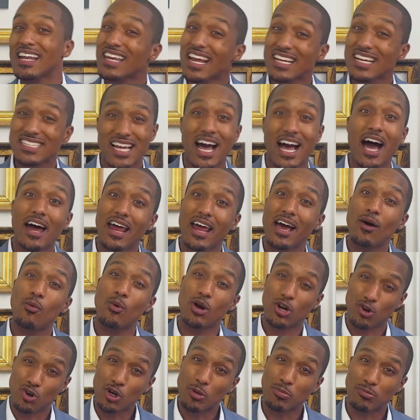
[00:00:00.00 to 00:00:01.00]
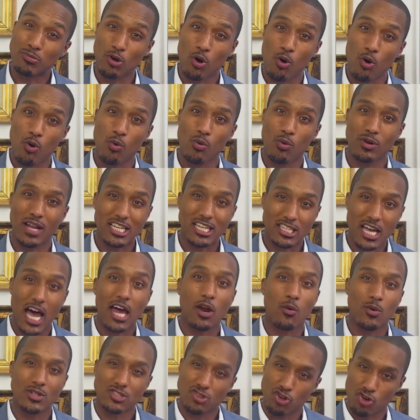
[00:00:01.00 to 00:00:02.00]
That's kind of what crypto, that's
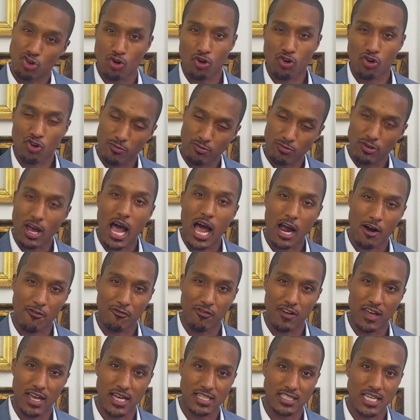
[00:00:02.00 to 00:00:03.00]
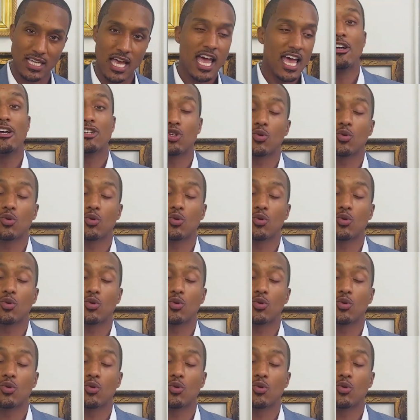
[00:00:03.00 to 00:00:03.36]
kind of what your cryptography is.